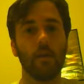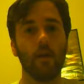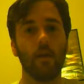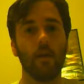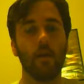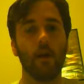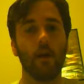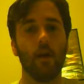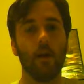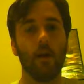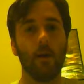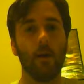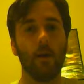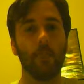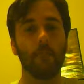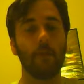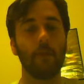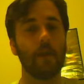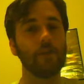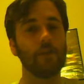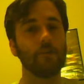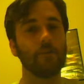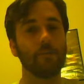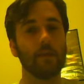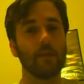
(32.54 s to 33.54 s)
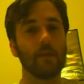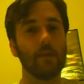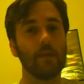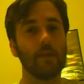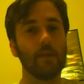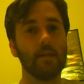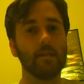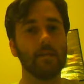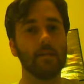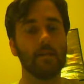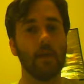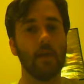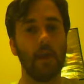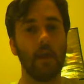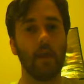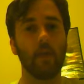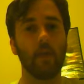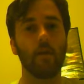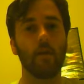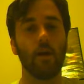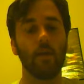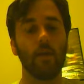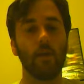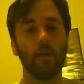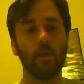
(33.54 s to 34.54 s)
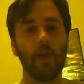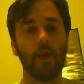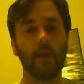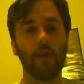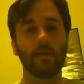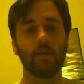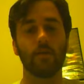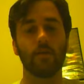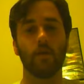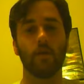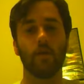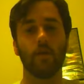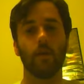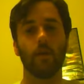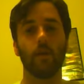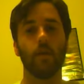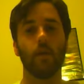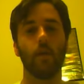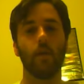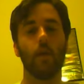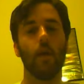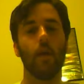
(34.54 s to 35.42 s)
Nigel McGuinness, and Claudio Castagnoli.